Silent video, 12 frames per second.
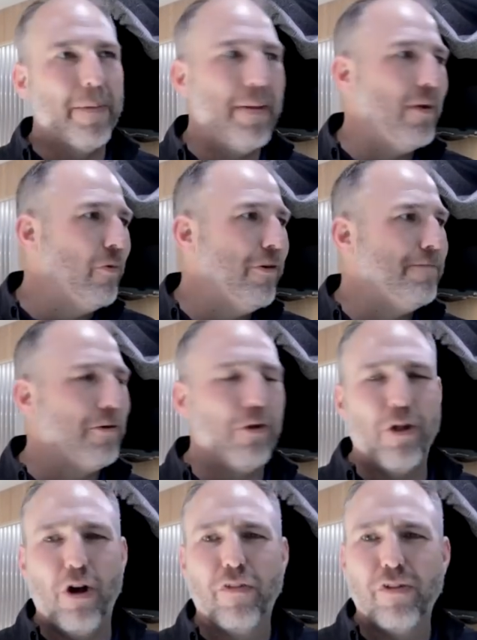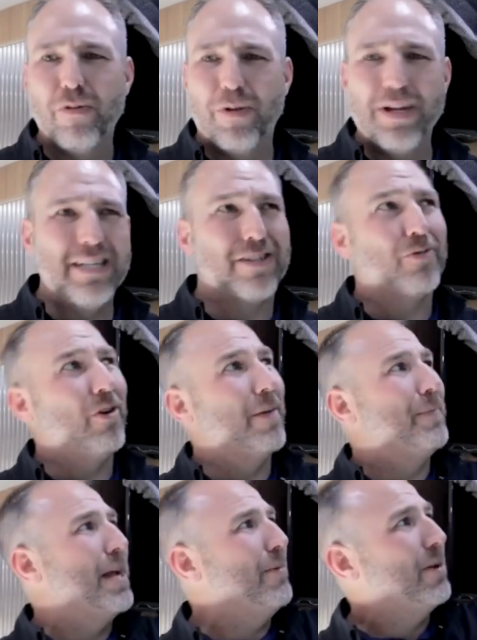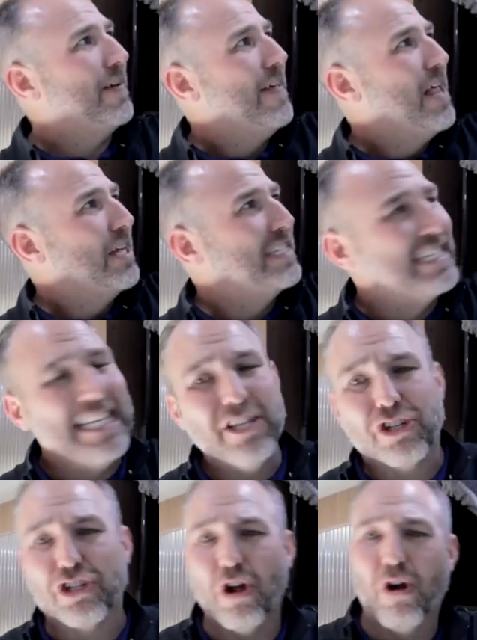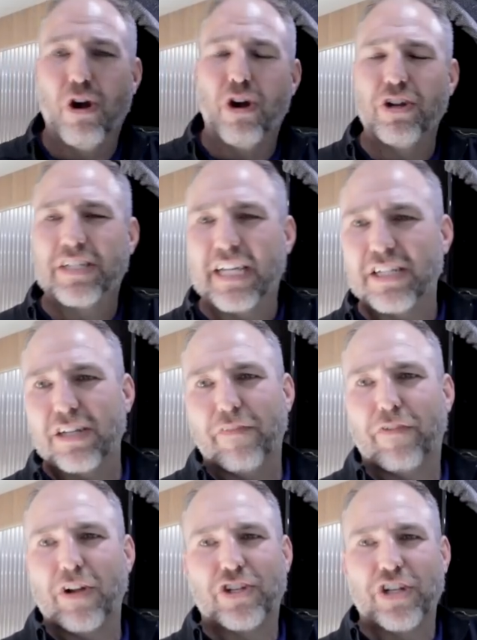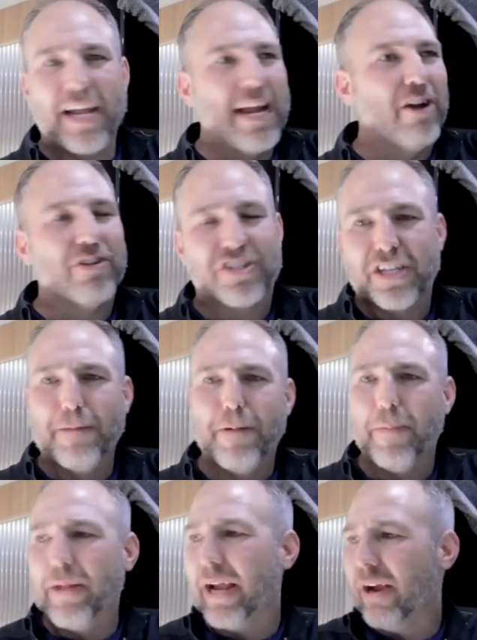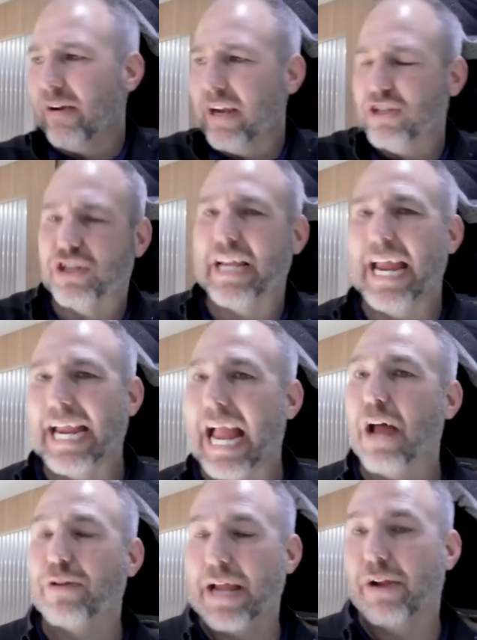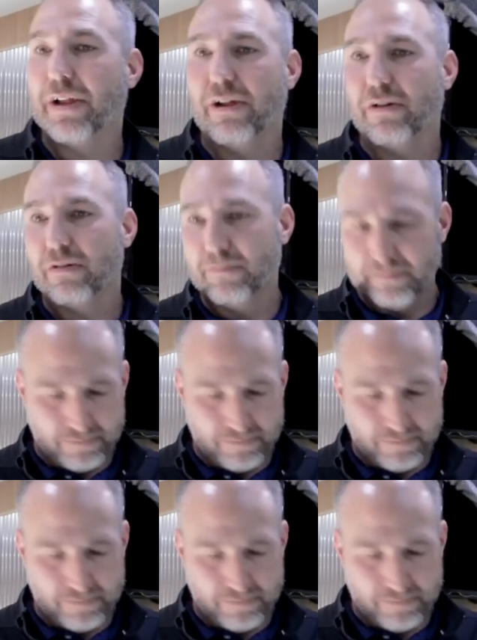But man, when we pull over, we just want to be able to see the stars, get some mm-hmm. fresh air, sleep up yeah. there, and just hang Watch out down sunset, here. Sunset,